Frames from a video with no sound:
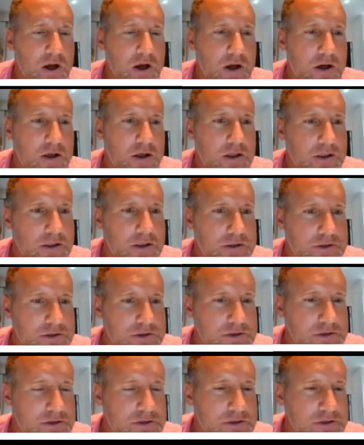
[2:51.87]
Ah,
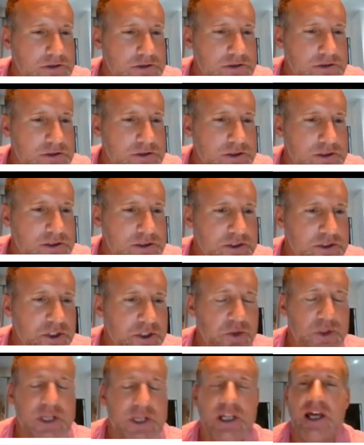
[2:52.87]

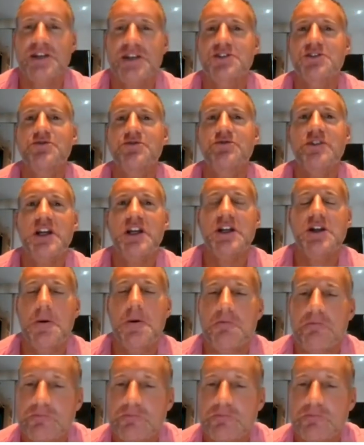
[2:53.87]
so he likes to read.